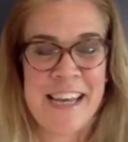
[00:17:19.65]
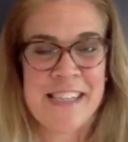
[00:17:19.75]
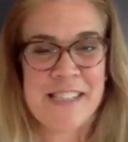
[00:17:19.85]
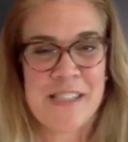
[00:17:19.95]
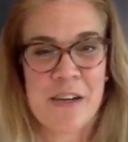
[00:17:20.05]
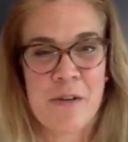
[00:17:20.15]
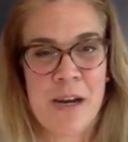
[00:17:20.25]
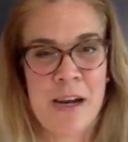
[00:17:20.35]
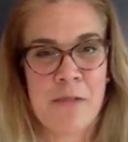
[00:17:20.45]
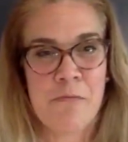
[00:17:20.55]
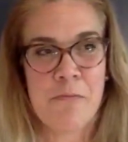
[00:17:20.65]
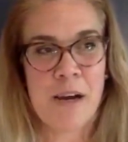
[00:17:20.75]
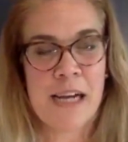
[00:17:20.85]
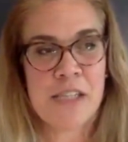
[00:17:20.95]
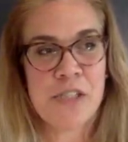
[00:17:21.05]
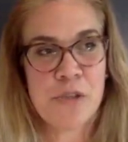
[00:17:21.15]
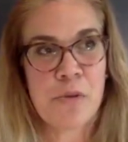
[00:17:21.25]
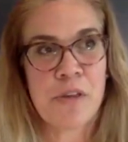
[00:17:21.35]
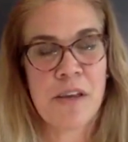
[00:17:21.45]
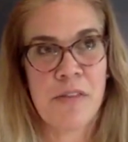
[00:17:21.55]
So I do
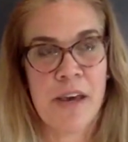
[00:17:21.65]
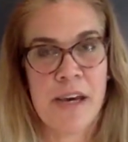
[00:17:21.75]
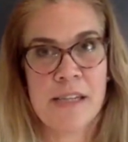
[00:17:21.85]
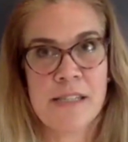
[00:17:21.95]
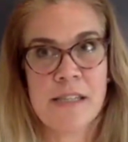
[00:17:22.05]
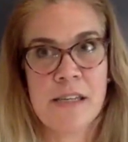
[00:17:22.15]
think that